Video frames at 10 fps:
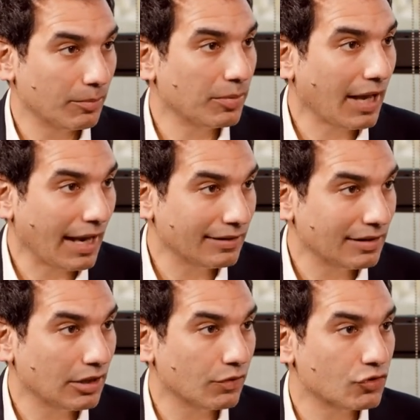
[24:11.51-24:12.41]
the
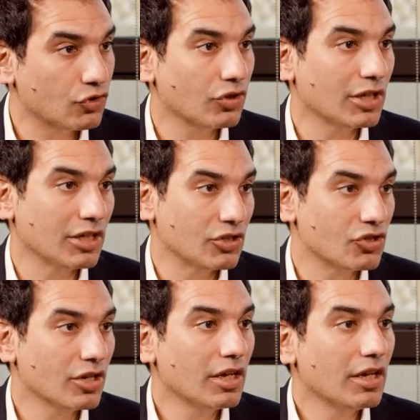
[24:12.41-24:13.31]
planting okay. of
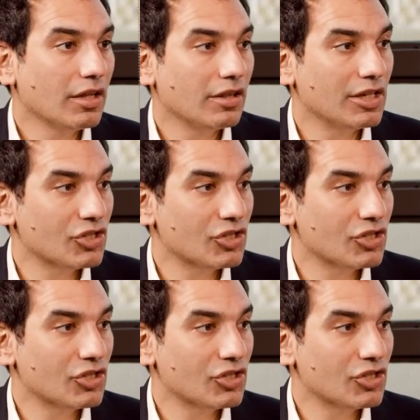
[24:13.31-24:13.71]
trees, mm -hmm. the